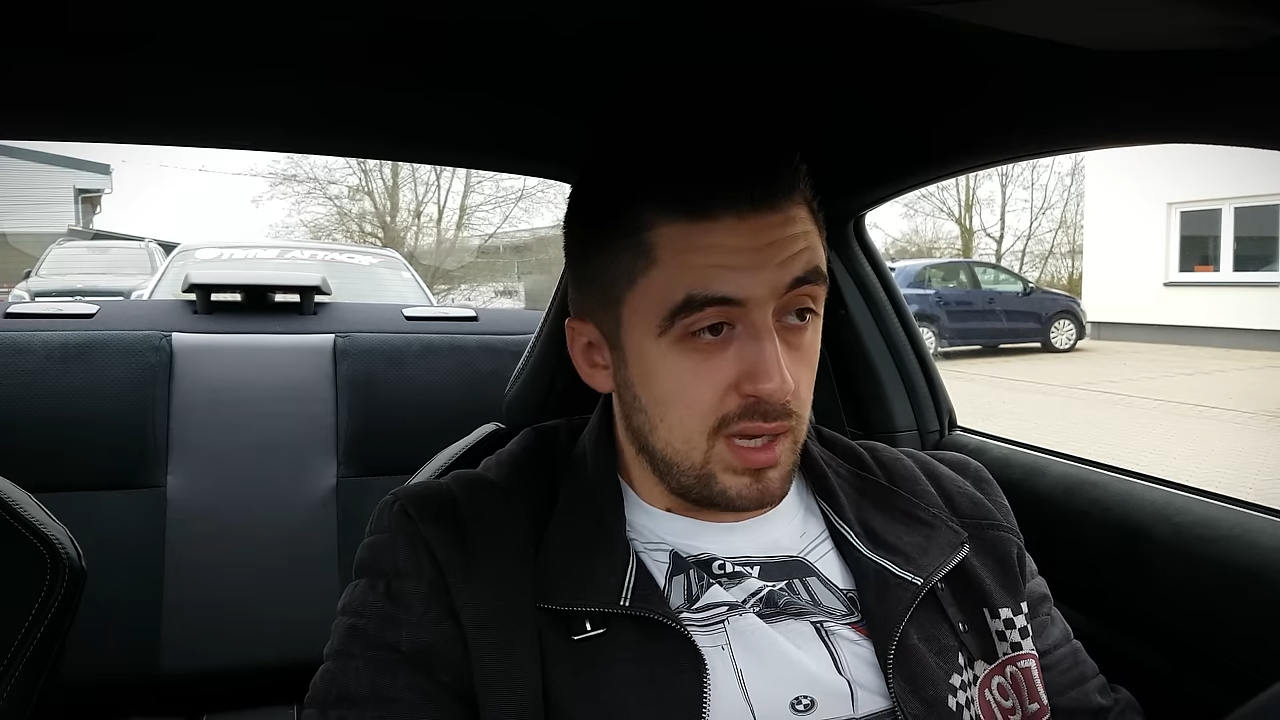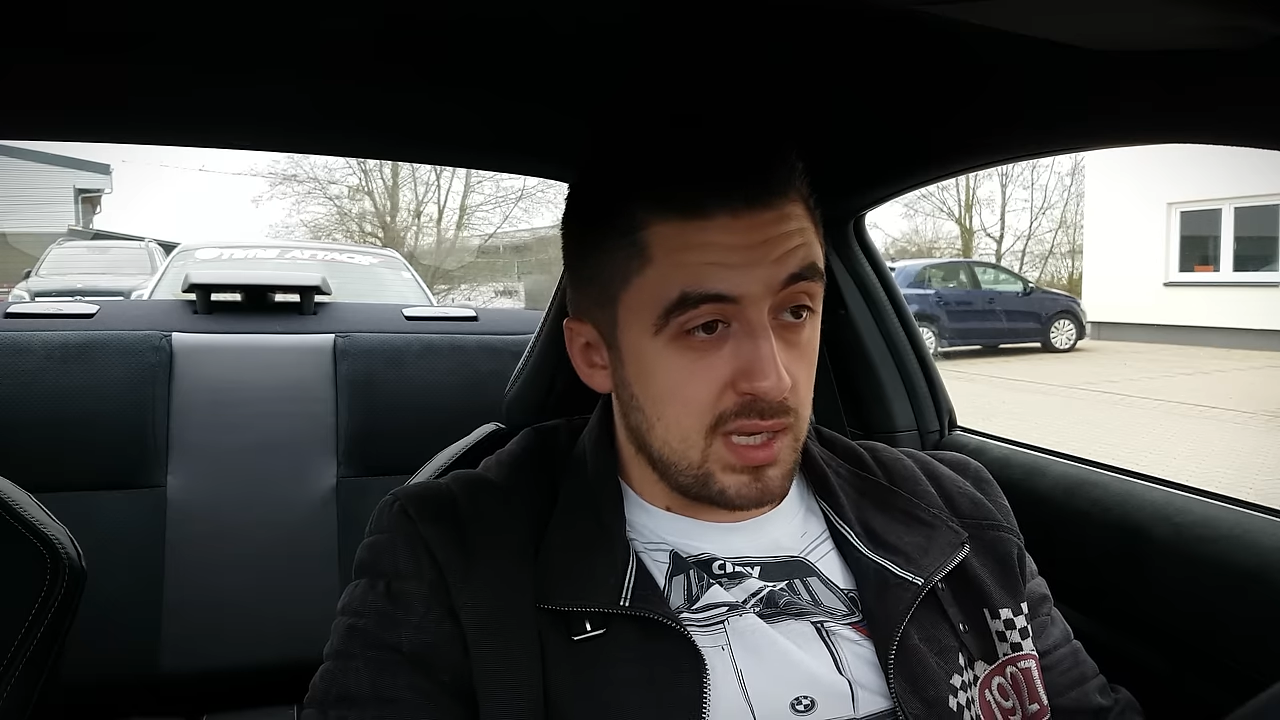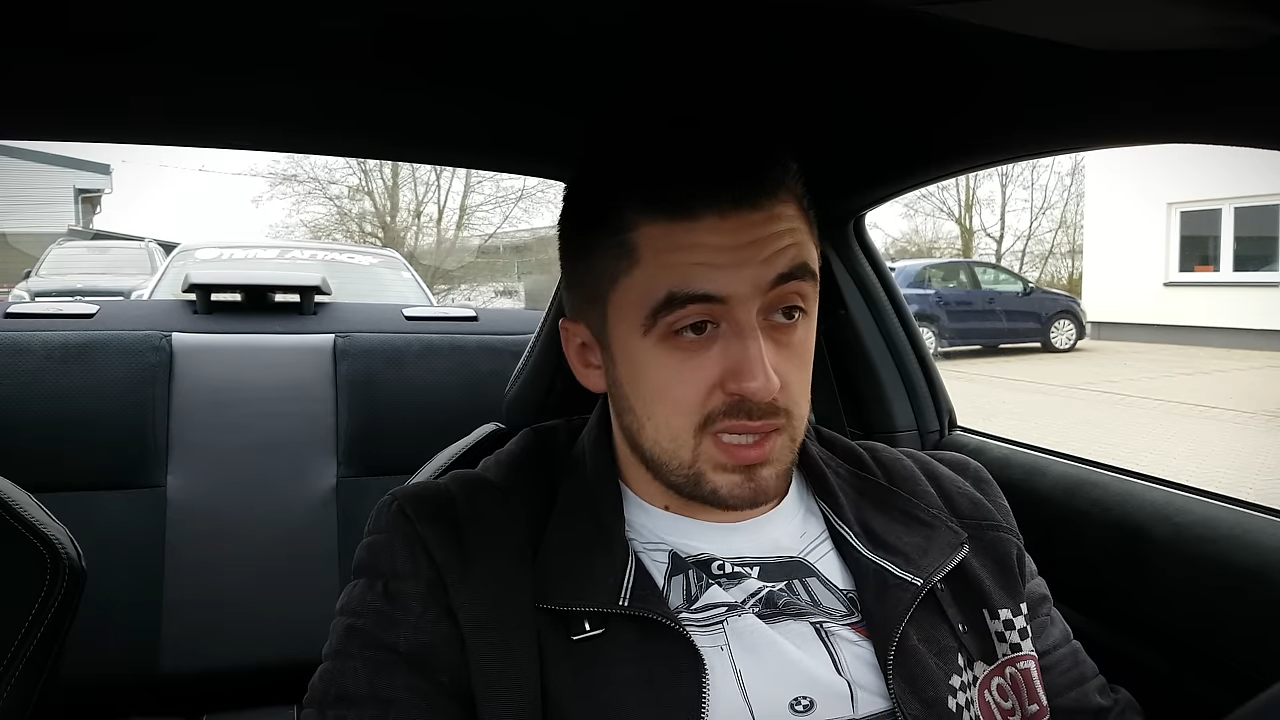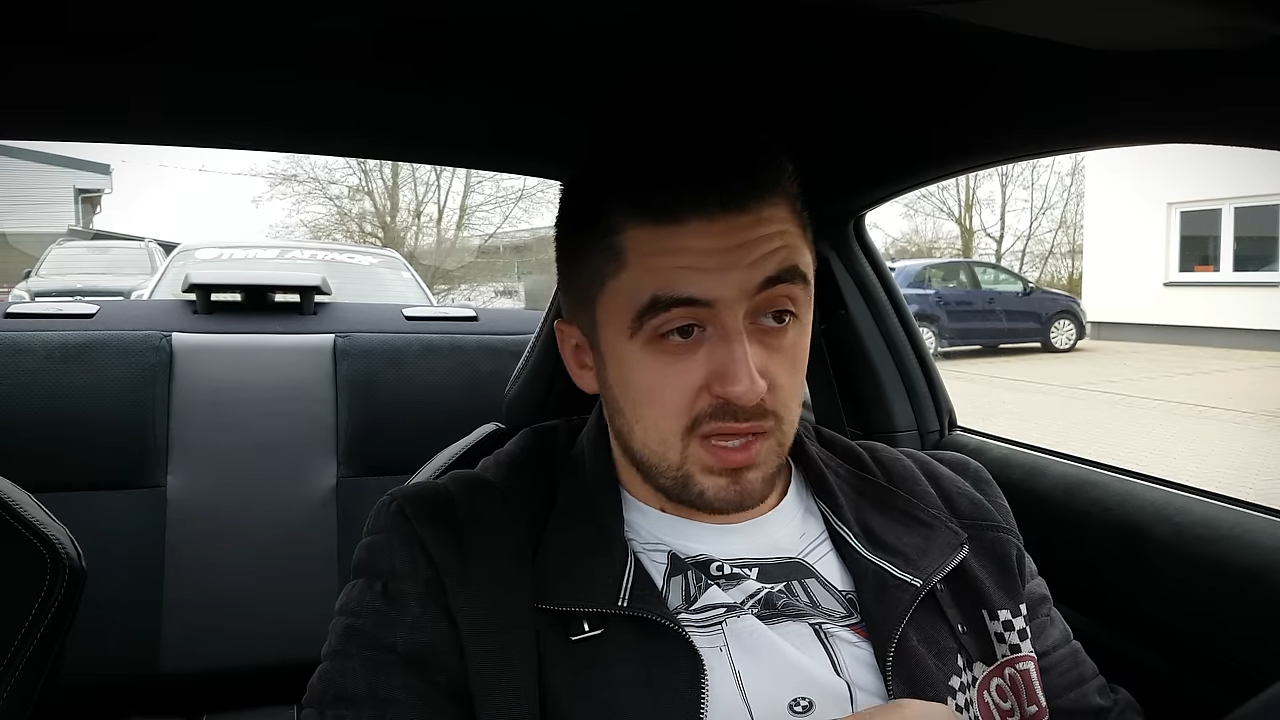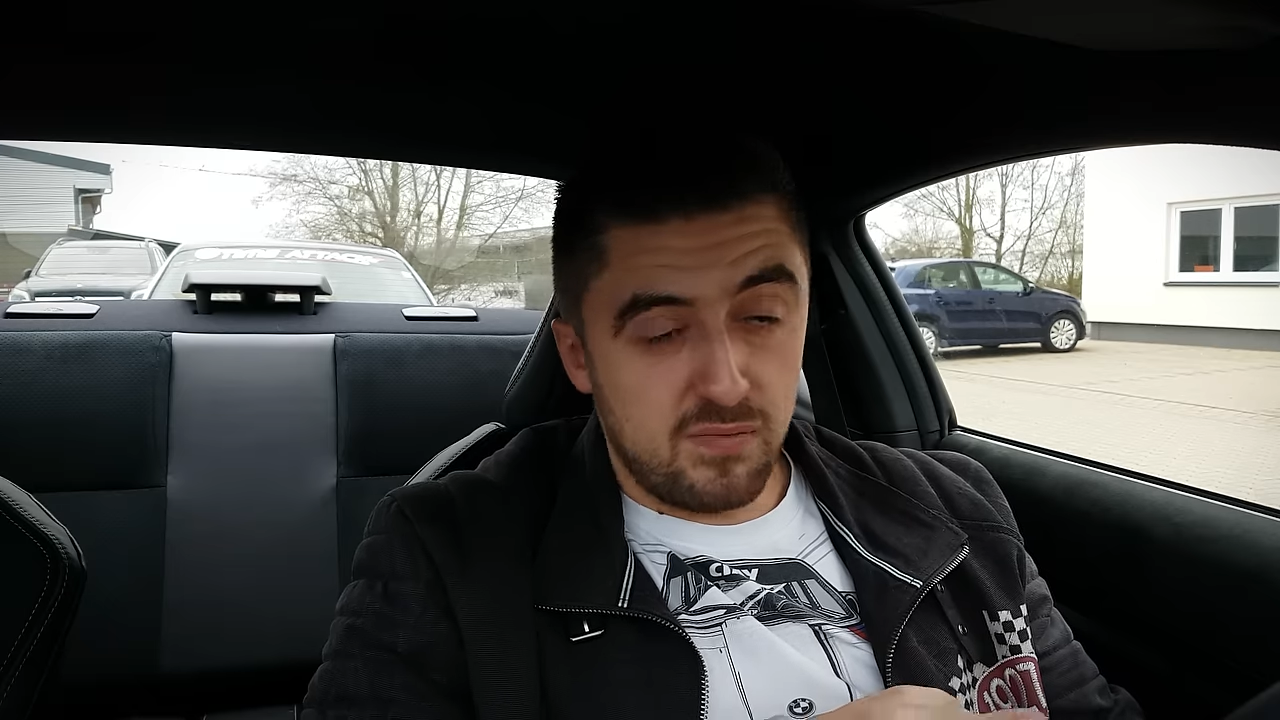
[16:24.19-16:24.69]

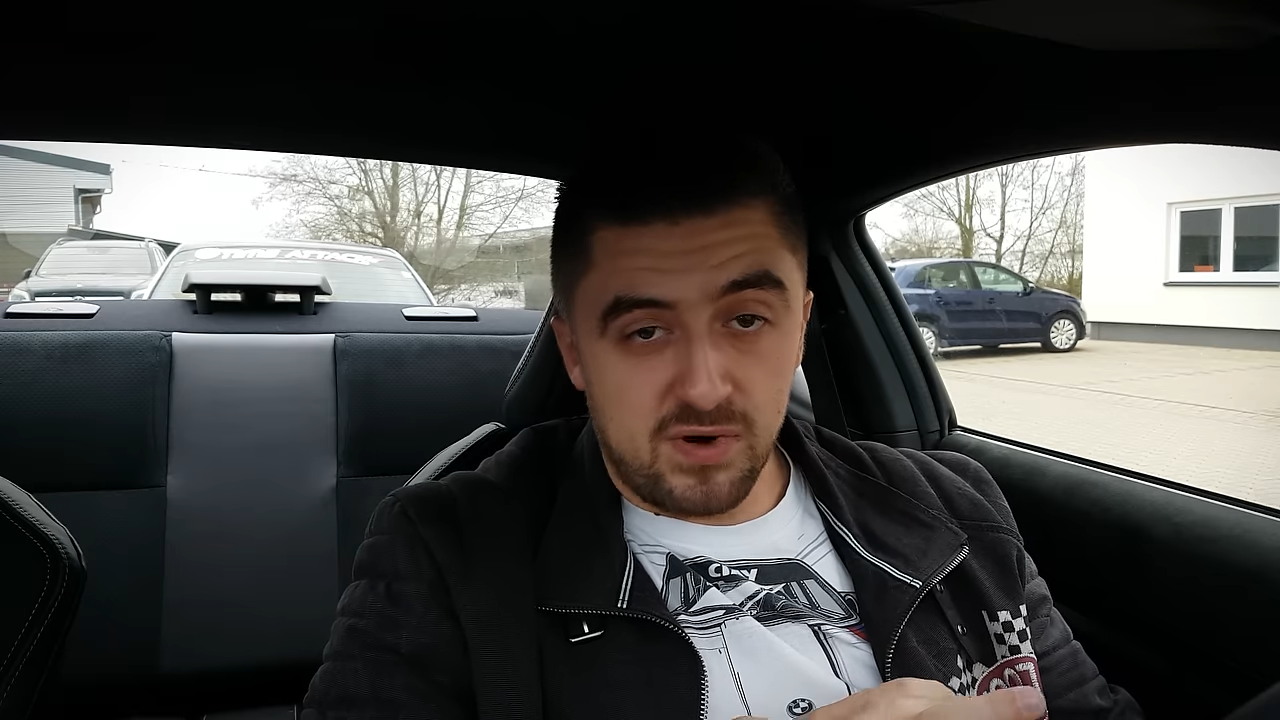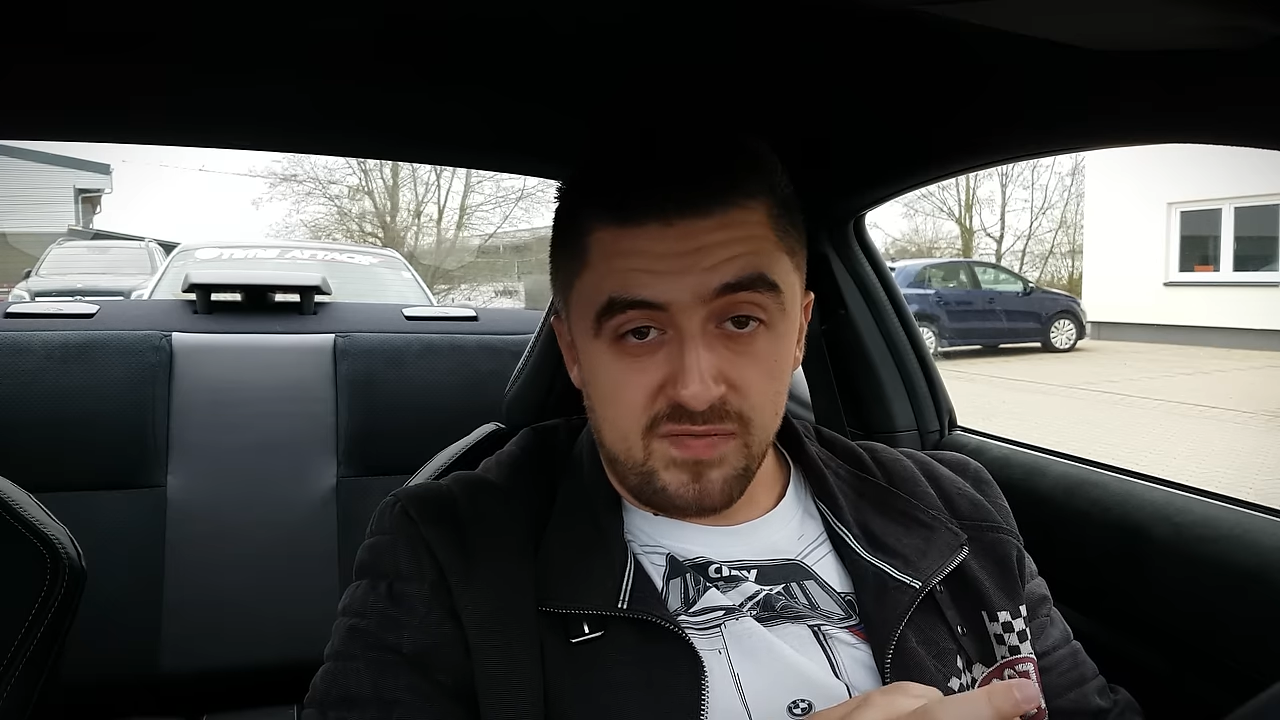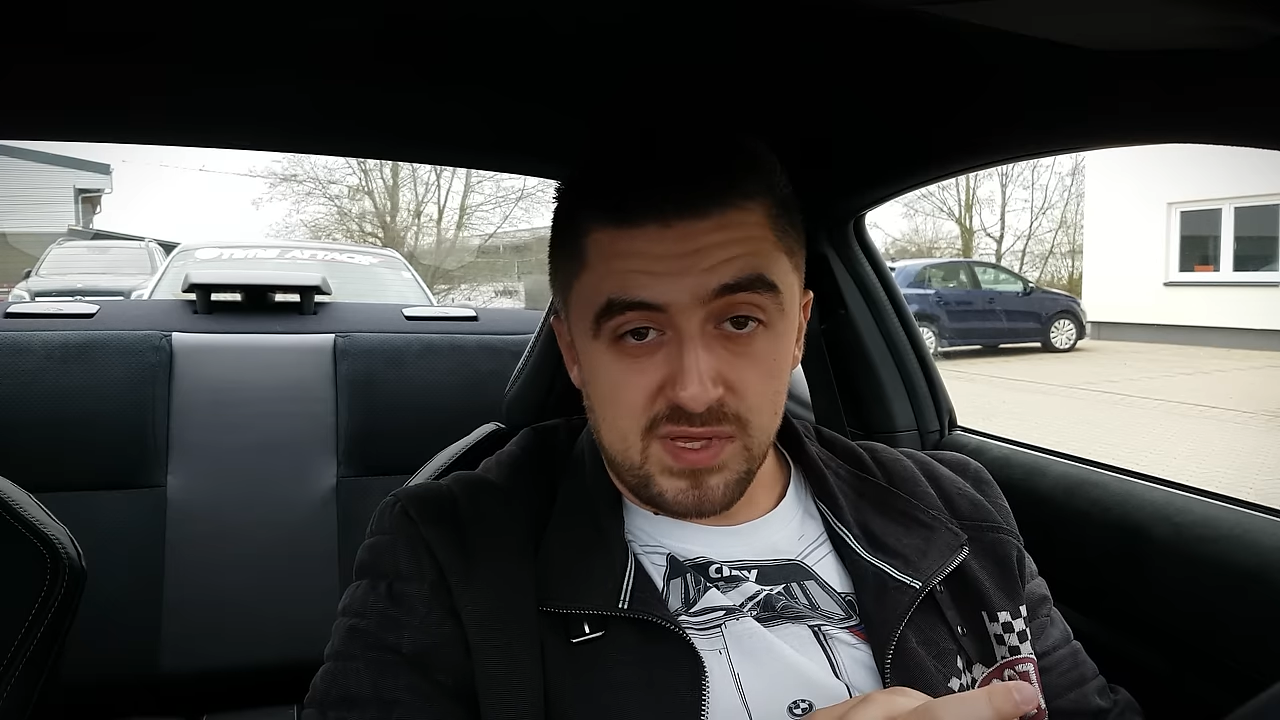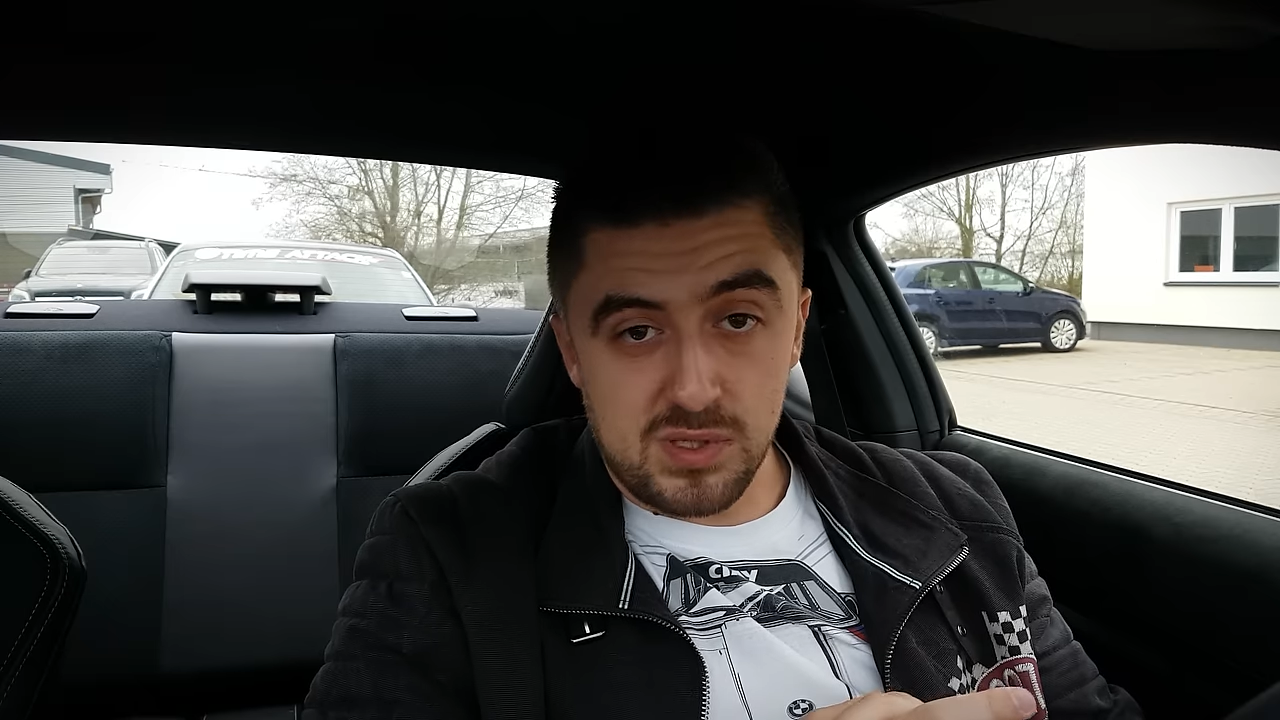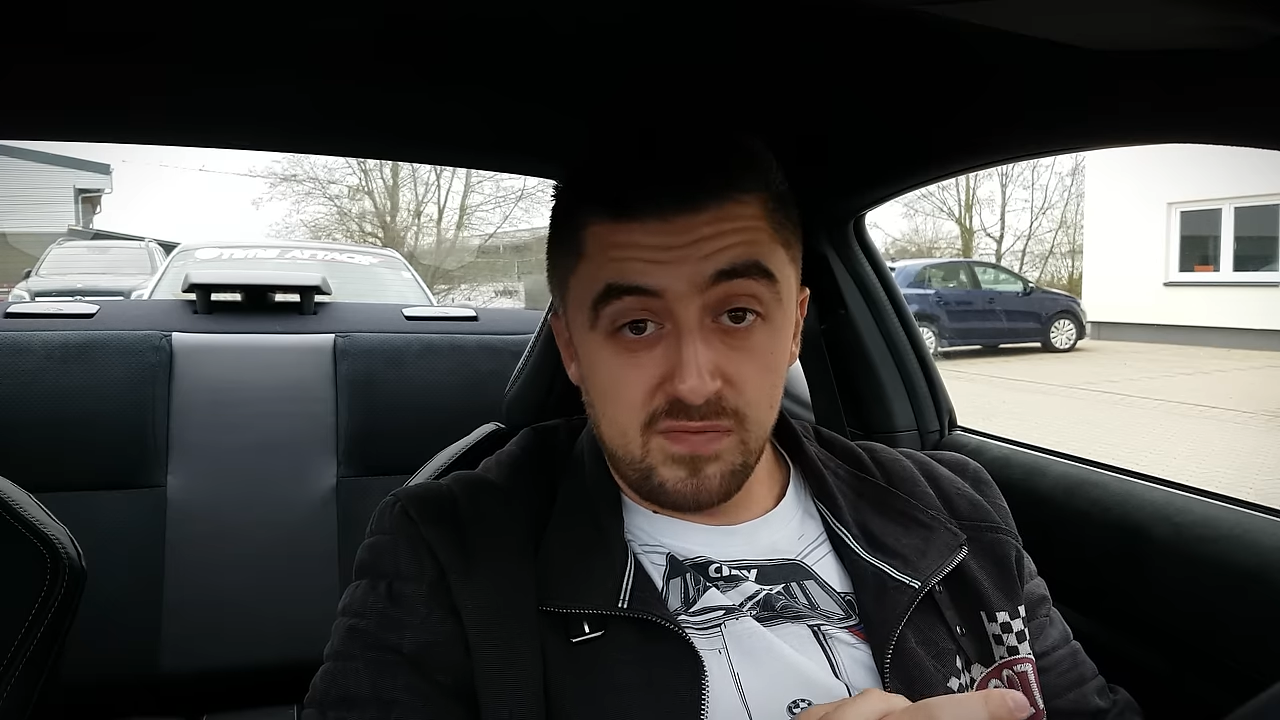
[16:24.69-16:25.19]
It's not
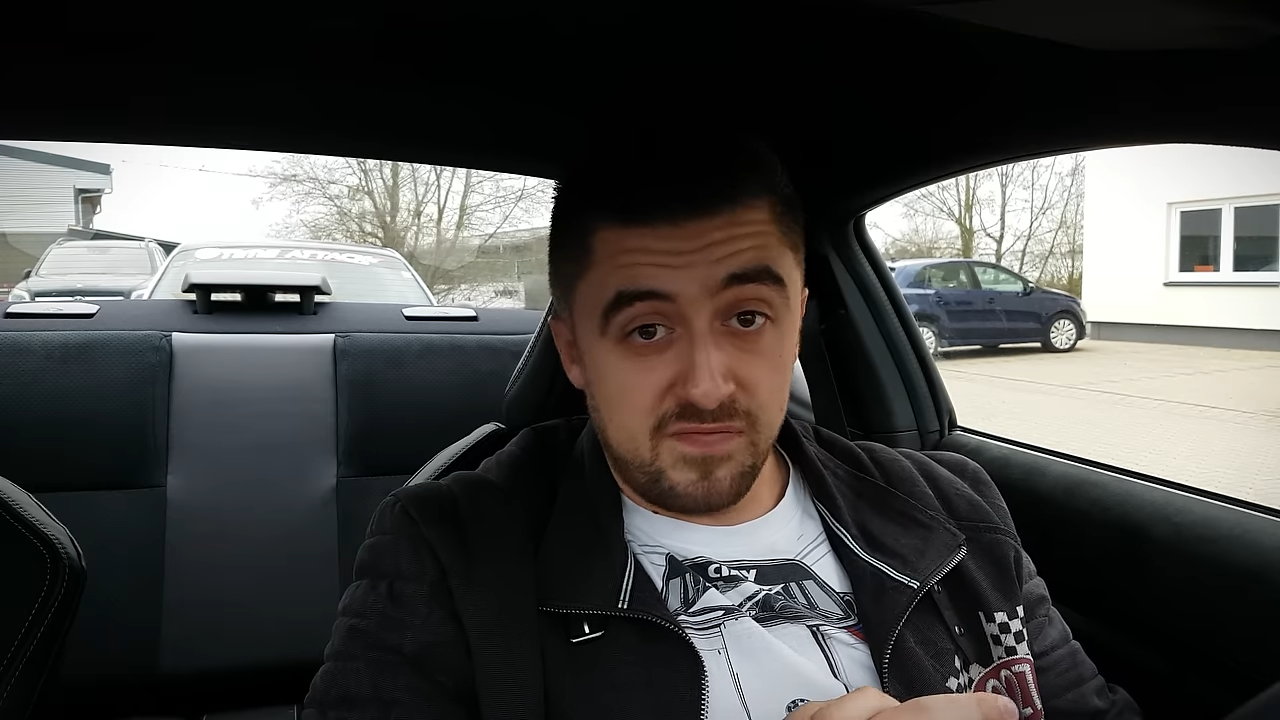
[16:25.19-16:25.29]
worth it to